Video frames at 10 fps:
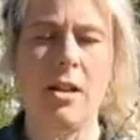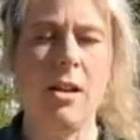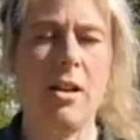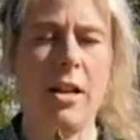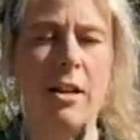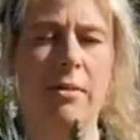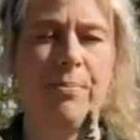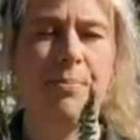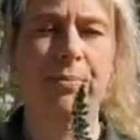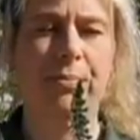earlier.
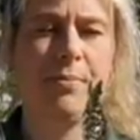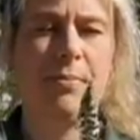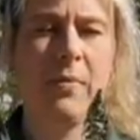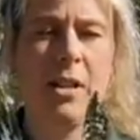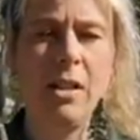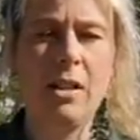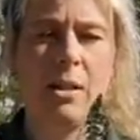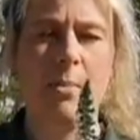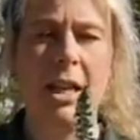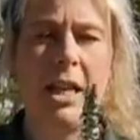
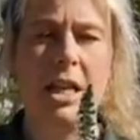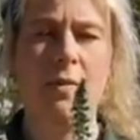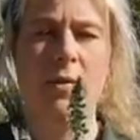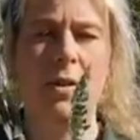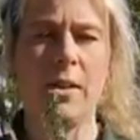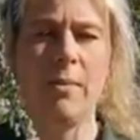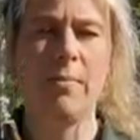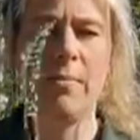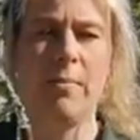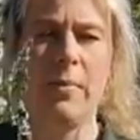Some leaves
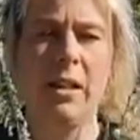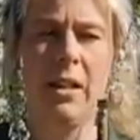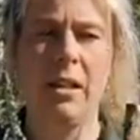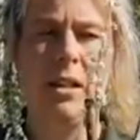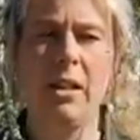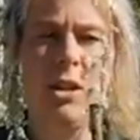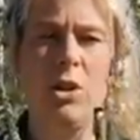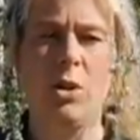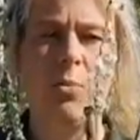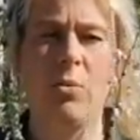and
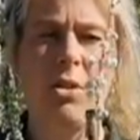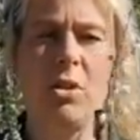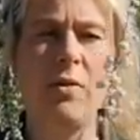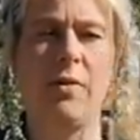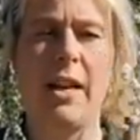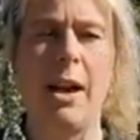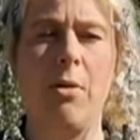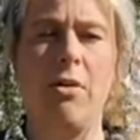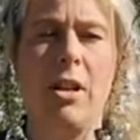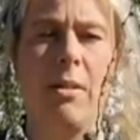some sort of
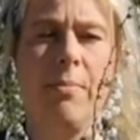flowery